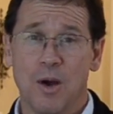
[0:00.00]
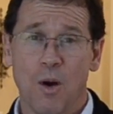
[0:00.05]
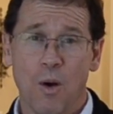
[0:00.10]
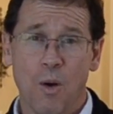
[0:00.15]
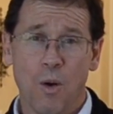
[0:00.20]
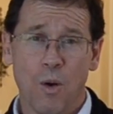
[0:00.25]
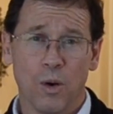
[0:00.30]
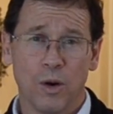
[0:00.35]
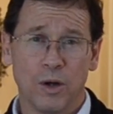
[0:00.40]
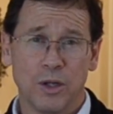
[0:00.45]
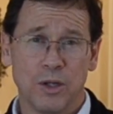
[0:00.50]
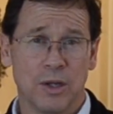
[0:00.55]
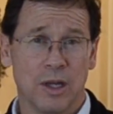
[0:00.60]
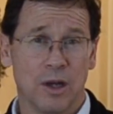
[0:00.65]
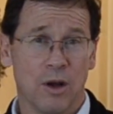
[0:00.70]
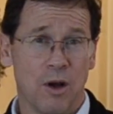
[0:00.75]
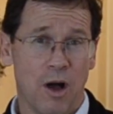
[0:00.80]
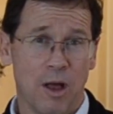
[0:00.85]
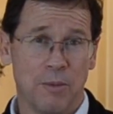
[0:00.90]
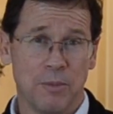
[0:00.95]
or you can
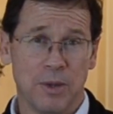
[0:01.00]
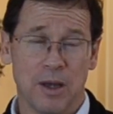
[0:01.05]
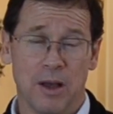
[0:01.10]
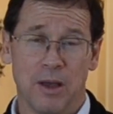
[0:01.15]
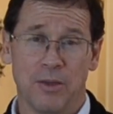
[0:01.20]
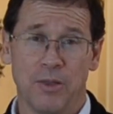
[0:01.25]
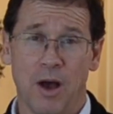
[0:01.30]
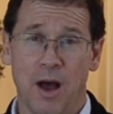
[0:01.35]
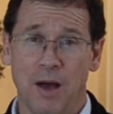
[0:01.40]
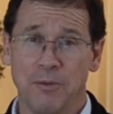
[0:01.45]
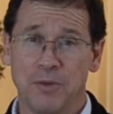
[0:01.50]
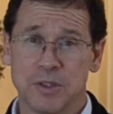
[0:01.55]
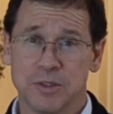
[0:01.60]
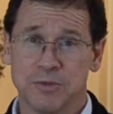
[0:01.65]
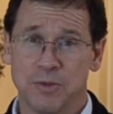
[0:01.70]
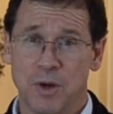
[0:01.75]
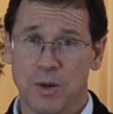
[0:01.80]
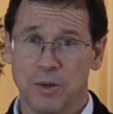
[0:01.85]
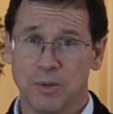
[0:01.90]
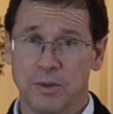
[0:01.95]
call me on the office
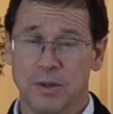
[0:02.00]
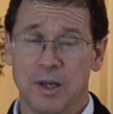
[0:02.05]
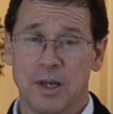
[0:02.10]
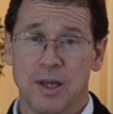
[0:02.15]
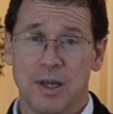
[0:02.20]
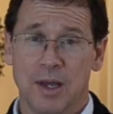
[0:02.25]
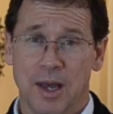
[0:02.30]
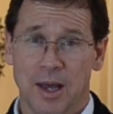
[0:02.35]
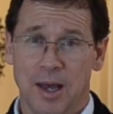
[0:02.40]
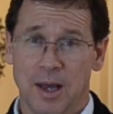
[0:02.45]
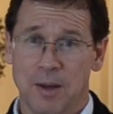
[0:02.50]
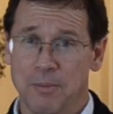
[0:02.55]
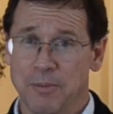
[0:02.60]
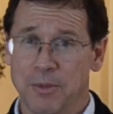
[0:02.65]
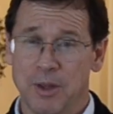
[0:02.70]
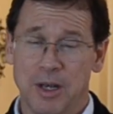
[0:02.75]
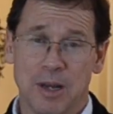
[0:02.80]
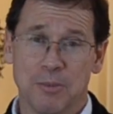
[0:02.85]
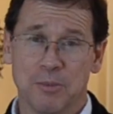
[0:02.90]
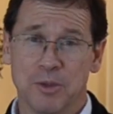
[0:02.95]
phone.
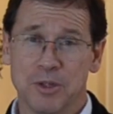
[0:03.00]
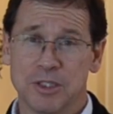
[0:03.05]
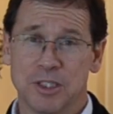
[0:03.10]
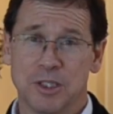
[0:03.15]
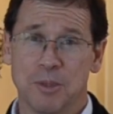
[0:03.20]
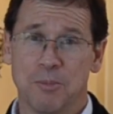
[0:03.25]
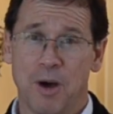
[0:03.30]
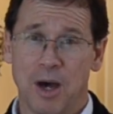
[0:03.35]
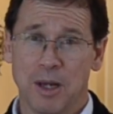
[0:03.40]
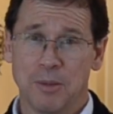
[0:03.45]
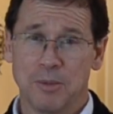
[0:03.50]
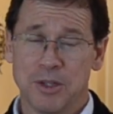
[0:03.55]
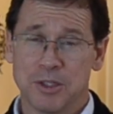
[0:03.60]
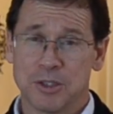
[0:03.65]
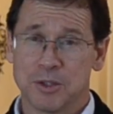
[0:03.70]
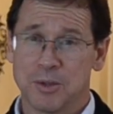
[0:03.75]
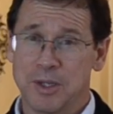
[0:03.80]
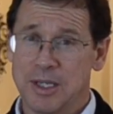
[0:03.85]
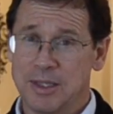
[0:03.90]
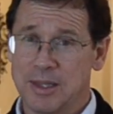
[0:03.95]
The number's at the bottom of the
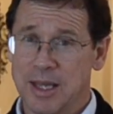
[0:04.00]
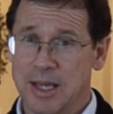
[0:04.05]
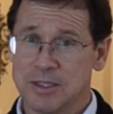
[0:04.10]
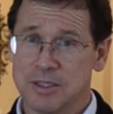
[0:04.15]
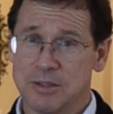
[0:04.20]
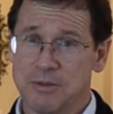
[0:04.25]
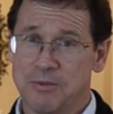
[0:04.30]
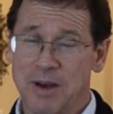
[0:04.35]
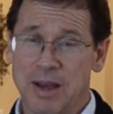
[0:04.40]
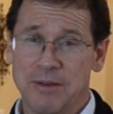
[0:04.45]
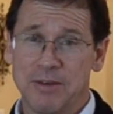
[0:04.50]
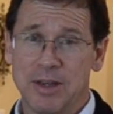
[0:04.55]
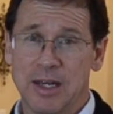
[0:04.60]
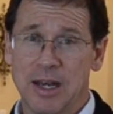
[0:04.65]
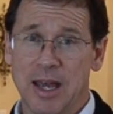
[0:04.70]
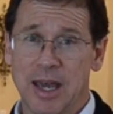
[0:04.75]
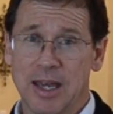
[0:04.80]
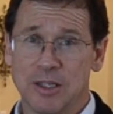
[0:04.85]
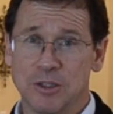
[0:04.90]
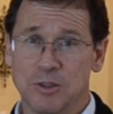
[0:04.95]
screen. That's the
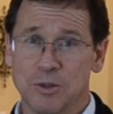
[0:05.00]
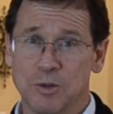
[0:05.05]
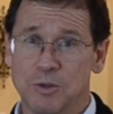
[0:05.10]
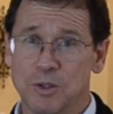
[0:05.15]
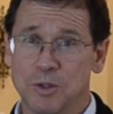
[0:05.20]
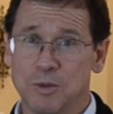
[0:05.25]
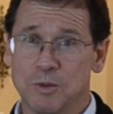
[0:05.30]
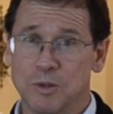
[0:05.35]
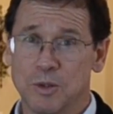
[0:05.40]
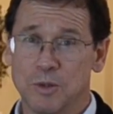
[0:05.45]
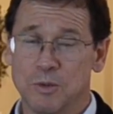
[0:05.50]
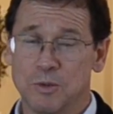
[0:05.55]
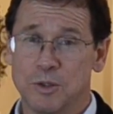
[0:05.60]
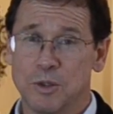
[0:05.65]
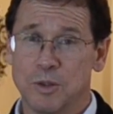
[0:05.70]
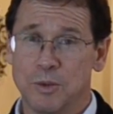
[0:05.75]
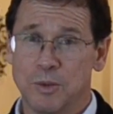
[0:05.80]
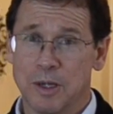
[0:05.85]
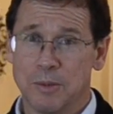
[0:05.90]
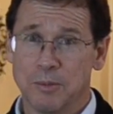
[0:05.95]
589-2222
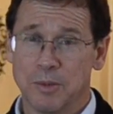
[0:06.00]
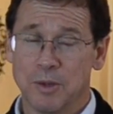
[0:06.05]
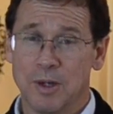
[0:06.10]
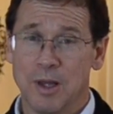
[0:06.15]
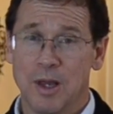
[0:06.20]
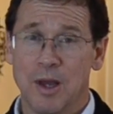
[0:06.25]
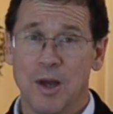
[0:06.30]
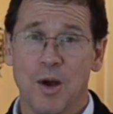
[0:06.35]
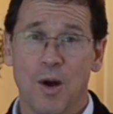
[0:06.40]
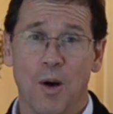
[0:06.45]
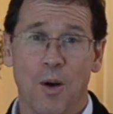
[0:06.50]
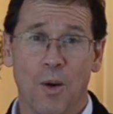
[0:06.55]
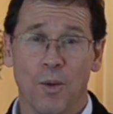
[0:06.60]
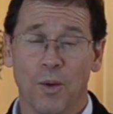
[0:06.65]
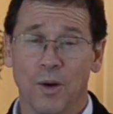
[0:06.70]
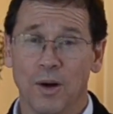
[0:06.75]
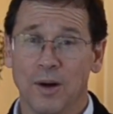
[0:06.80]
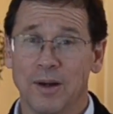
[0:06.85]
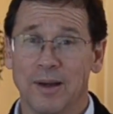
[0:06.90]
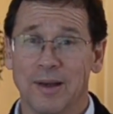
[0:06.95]
number.
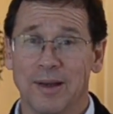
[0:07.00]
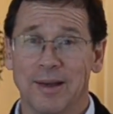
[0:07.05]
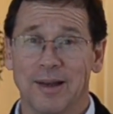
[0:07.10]
Or